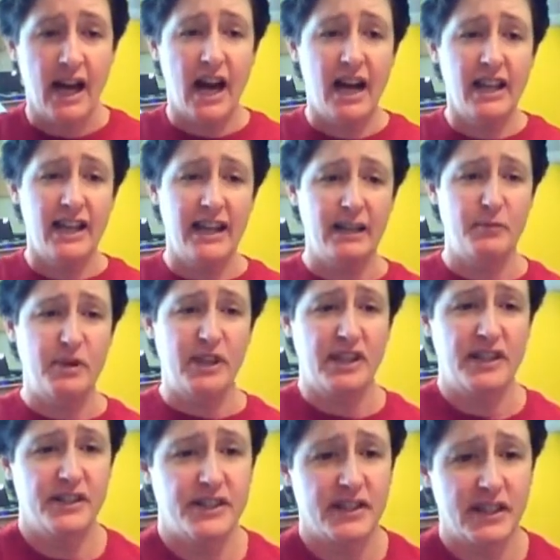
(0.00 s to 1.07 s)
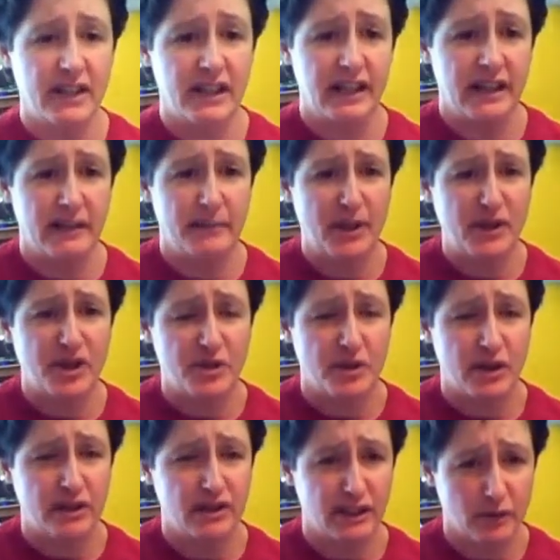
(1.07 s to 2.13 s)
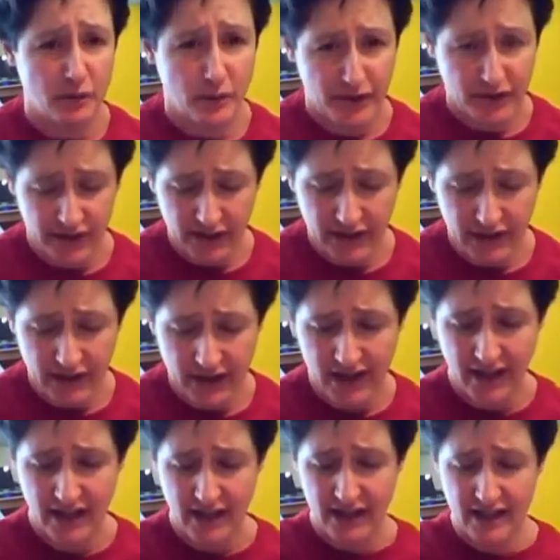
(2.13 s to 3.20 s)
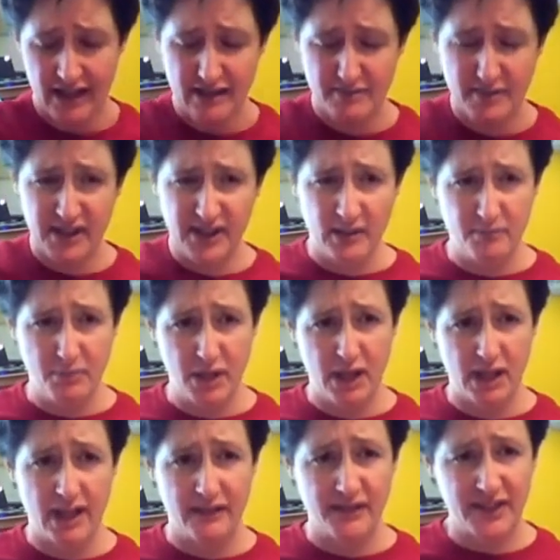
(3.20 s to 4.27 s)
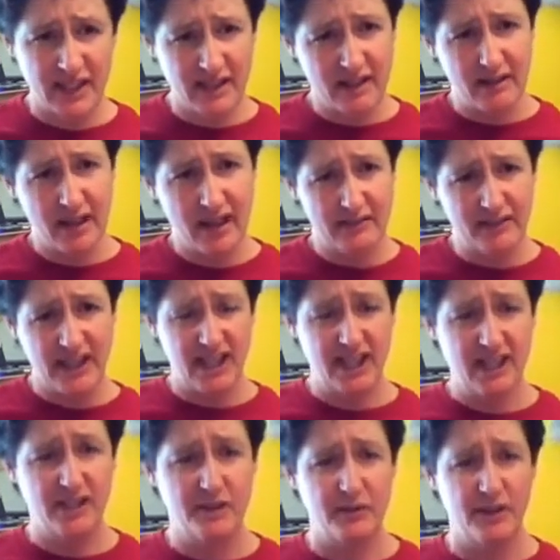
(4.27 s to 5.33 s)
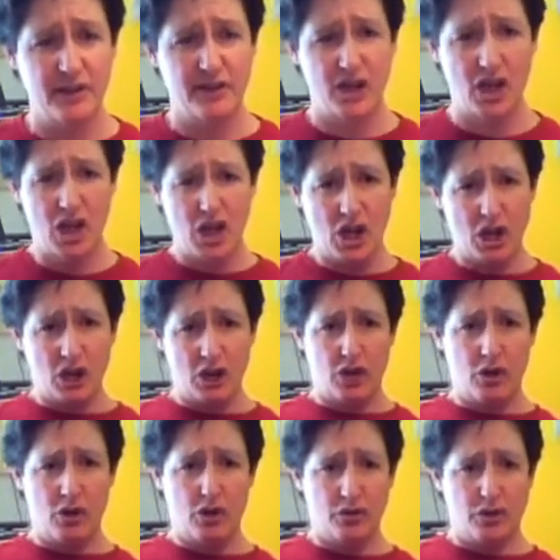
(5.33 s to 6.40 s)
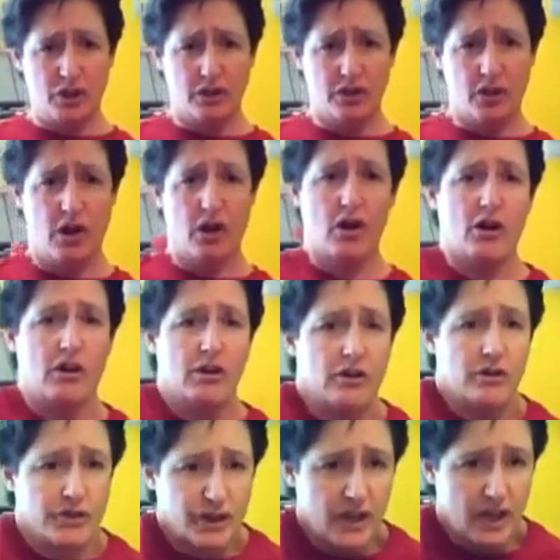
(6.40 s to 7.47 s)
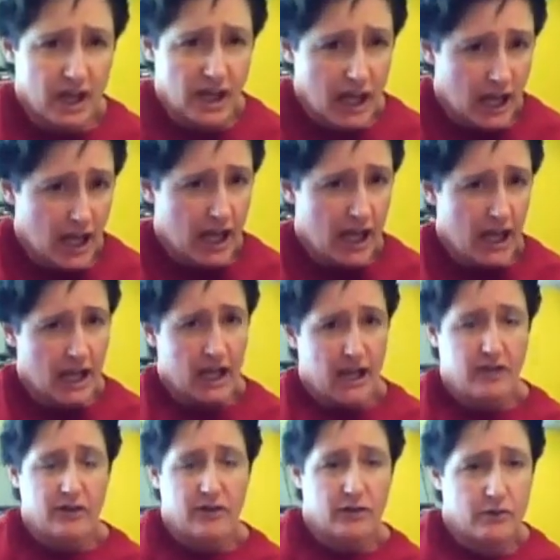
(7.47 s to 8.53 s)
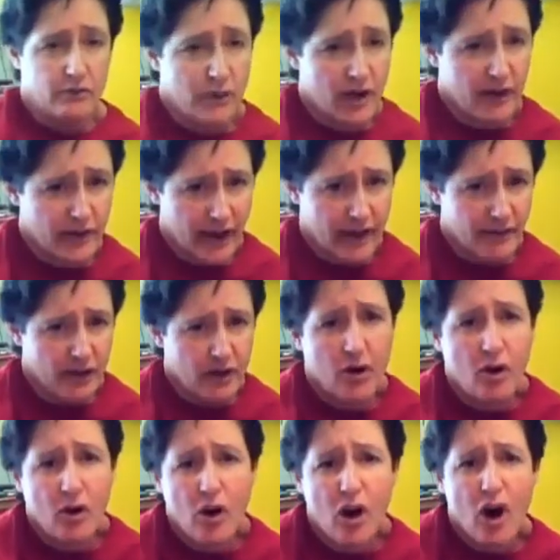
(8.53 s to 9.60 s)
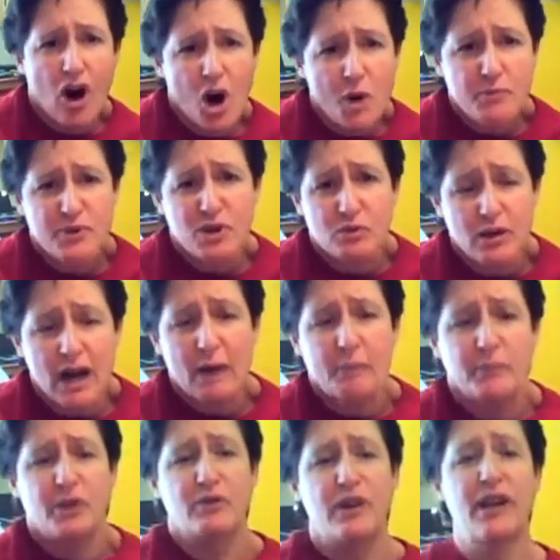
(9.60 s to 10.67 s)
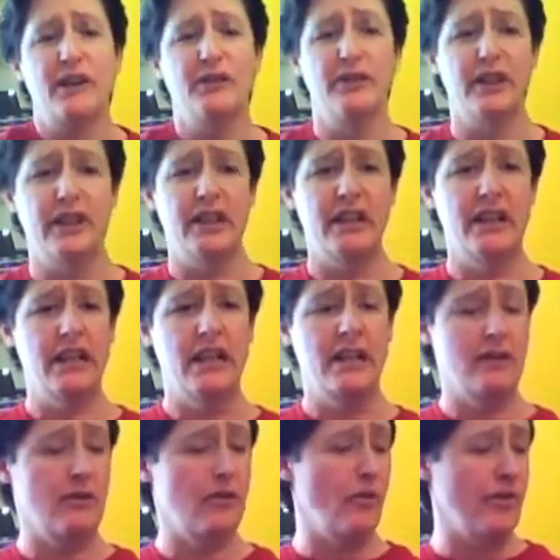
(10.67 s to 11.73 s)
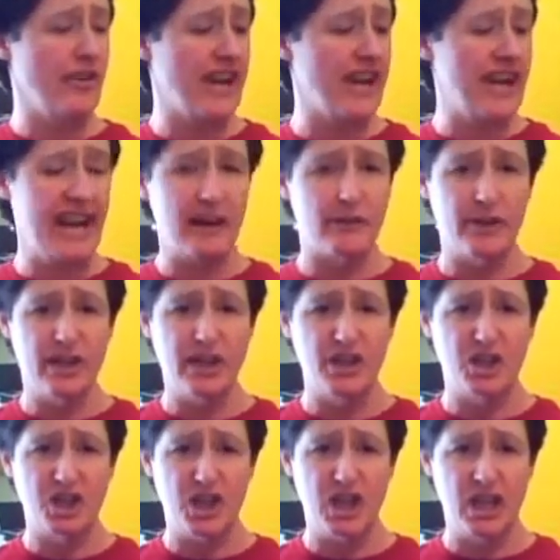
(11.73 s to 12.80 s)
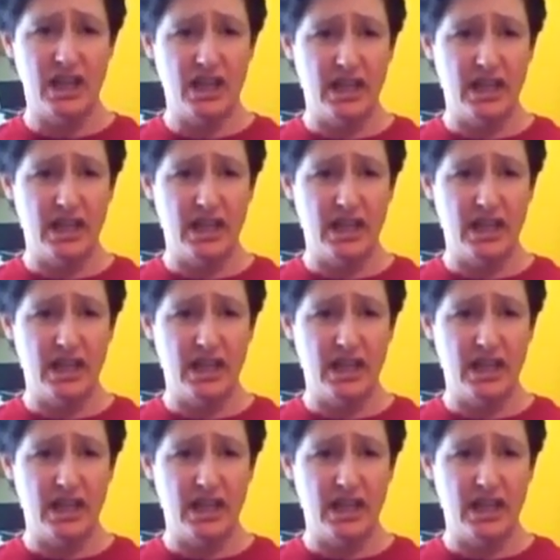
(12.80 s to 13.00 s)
I like it because I'm not struggling with it. It's not big. I've seen a lot of kids with these huge guitars, and they have their whole arms wrapped around it, or they can't reach